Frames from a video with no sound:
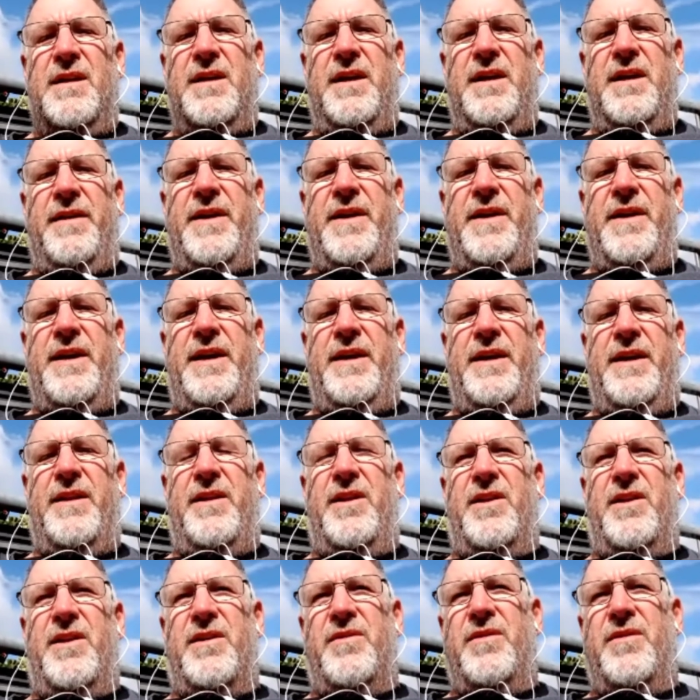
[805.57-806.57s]
And, and
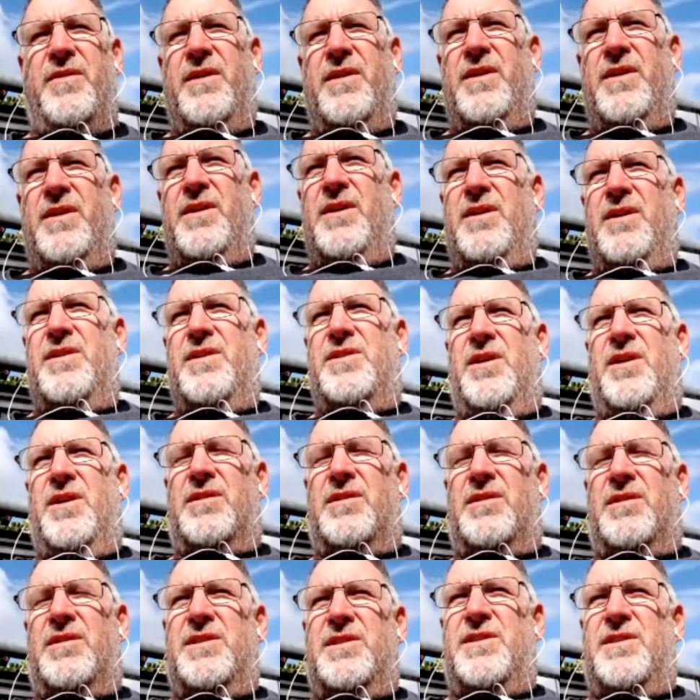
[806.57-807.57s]
you know,
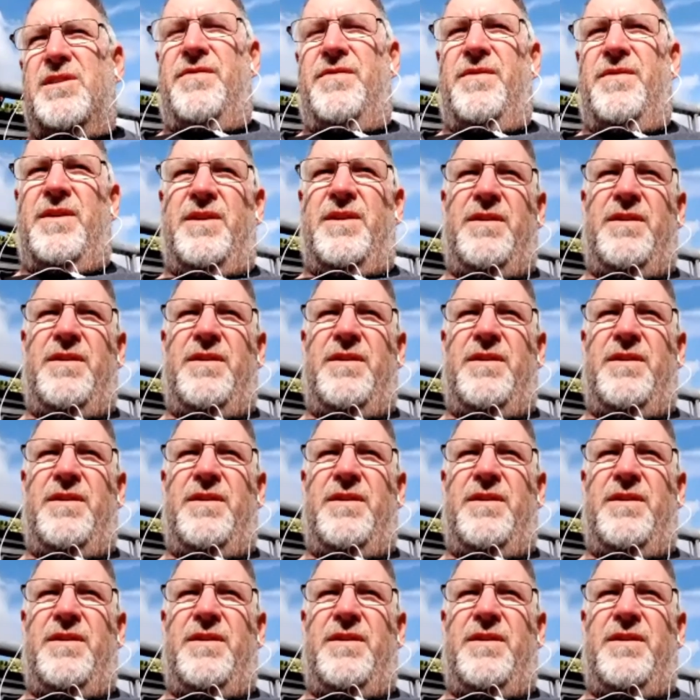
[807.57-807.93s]
doctors are,